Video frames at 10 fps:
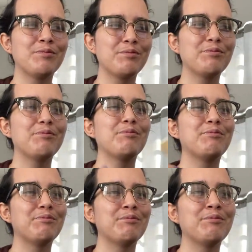
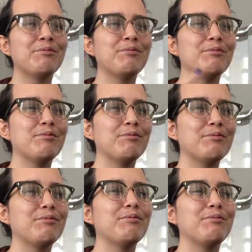
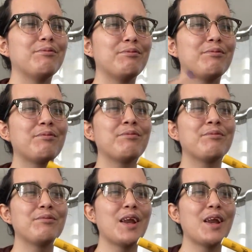[no speech]